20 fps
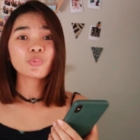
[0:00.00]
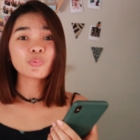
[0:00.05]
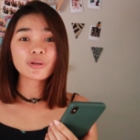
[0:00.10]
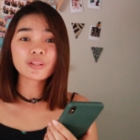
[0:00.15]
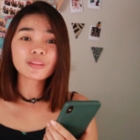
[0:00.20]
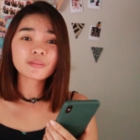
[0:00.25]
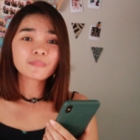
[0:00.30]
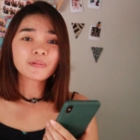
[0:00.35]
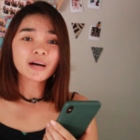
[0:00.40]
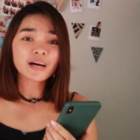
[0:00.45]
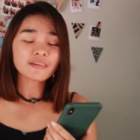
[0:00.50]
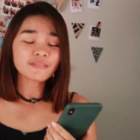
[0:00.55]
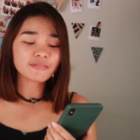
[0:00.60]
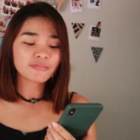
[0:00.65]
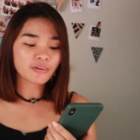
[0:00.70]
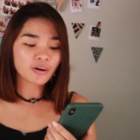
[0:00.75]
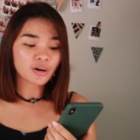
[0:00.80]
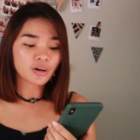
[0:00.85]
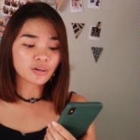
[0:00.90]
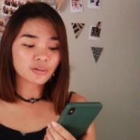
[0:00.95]
with my
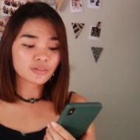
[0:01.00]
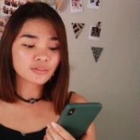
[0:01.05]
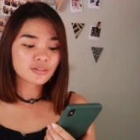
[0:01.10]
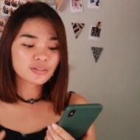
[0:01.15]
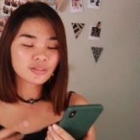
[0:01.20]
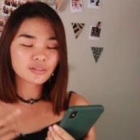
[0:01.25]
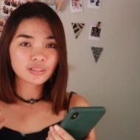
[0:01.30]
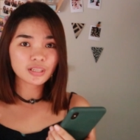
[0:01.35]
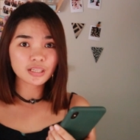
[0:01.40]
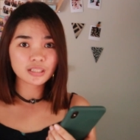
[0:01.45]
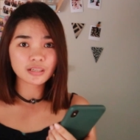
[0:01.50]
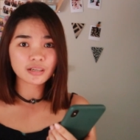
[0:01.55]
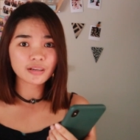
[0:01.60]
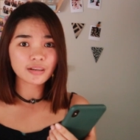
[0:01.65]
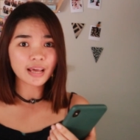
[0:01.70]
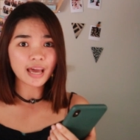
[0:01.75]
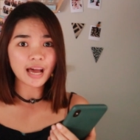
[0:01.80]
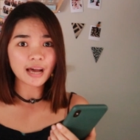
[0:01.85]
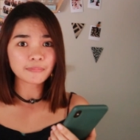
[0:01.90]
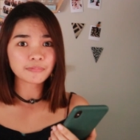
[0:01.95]
phone. So these are
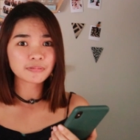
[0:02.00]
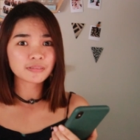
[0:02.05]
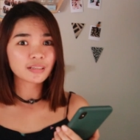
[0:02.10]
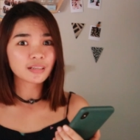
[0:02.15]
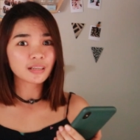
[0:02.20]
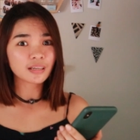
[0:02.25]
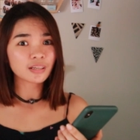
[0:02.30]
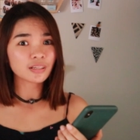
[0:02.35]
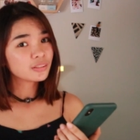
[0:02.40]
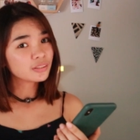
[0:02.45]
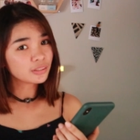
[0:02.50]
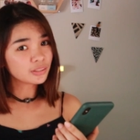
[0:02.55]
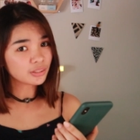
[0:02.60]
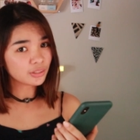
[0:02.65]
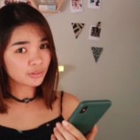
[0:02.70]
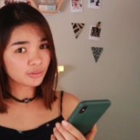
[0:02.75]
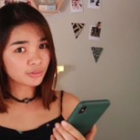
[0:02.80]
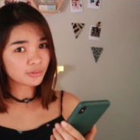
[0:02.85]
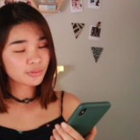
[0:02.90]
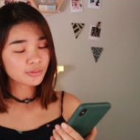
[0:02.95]
the apps that I
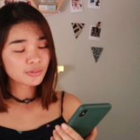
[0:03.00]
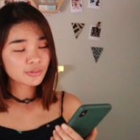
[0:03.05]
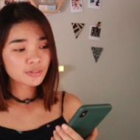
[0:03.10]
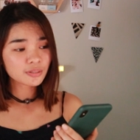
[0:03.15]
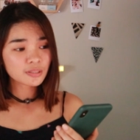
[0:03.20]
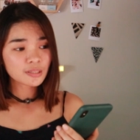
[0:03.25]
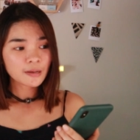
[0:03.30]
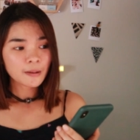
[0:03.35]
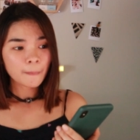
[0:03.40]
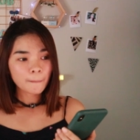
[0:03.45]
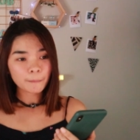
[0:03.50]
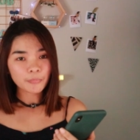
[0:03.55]
use.